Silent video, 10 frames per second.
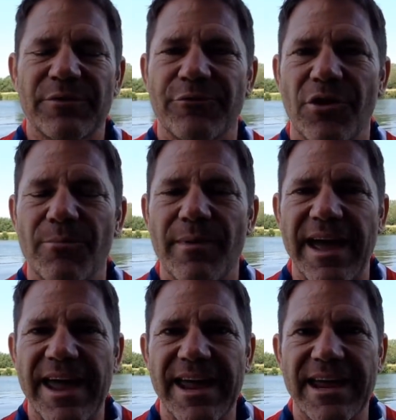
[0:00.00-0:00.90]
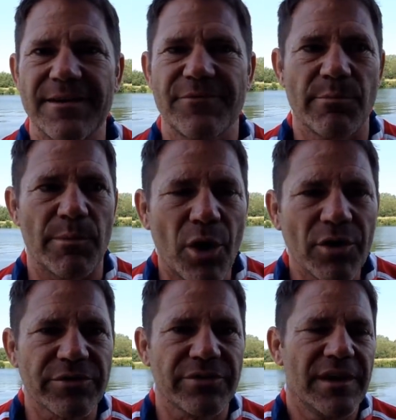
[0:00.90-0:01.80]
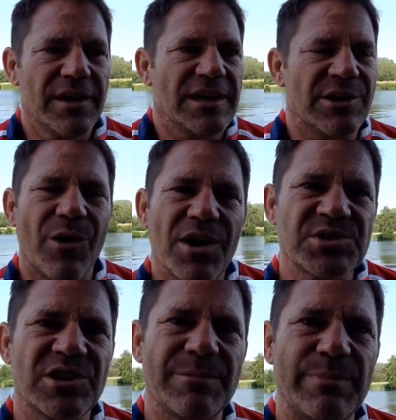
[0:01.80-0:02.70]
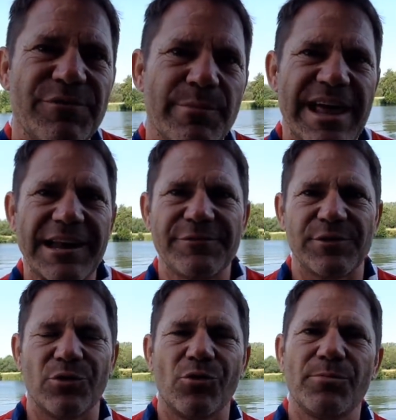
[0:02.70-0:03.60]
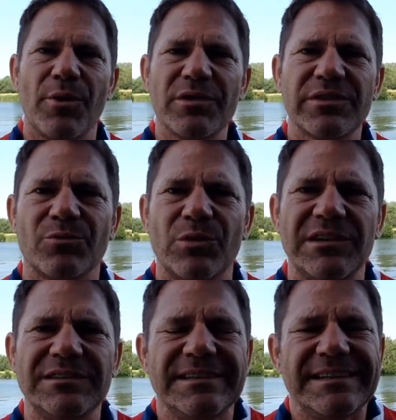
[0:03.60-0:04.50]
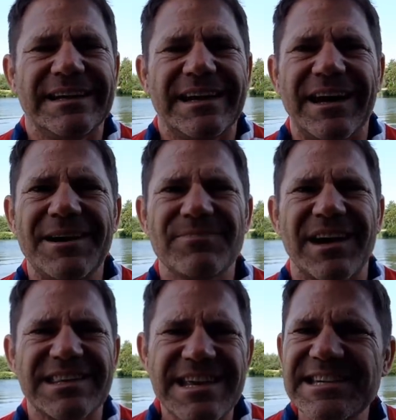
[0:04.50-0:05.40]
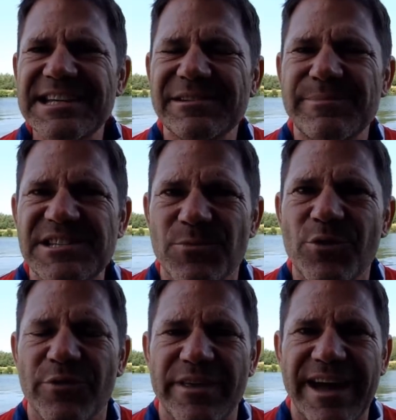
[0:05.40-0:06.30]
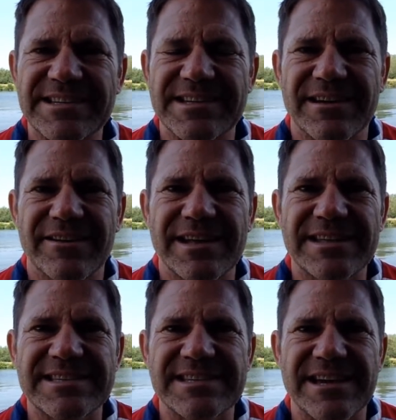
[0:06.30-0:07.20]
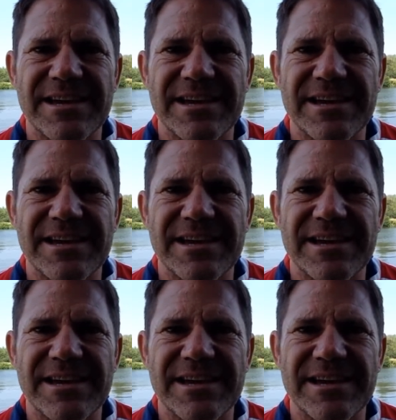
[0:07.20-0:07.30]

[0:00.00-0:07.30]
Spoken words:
from a moth. You ask, could it be from an elephant hawk moth? Well, I think it's a little bit small for that. You know, it's